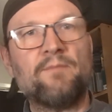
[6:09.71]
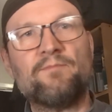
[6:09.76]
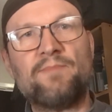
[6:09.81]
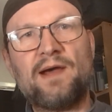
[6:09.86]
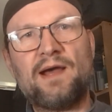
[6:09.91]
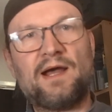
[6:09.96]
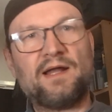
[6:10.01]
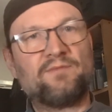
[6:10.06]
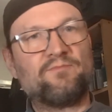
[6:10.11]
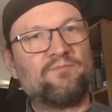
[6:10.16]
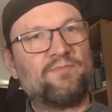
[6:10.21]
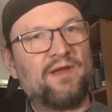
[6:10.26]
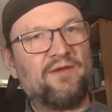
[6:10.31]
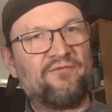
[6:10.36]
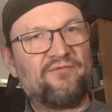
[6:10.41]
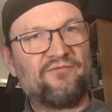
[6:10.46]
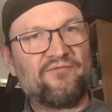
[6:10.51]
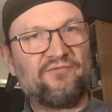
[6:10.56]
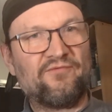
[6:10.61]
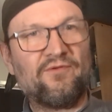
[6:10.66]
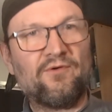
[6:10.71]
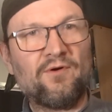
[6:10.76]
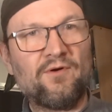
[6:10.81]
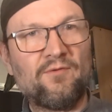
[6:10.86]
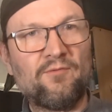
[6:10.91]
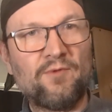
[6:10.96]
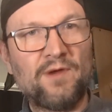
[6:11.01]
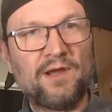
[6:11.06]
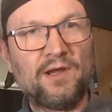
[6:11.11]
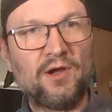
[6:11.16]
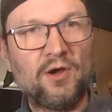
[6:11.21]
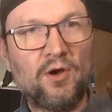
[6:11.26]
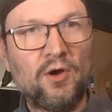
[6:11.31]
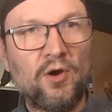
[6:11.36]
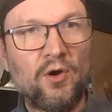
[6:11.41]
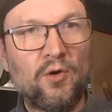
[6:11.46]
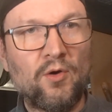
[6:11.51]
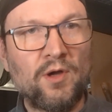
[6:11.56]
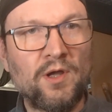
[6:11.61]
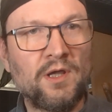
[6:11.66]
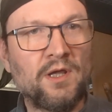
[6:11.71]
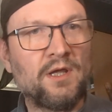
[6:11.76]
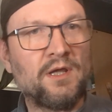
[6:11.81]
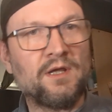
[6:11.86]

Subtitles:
But before we go,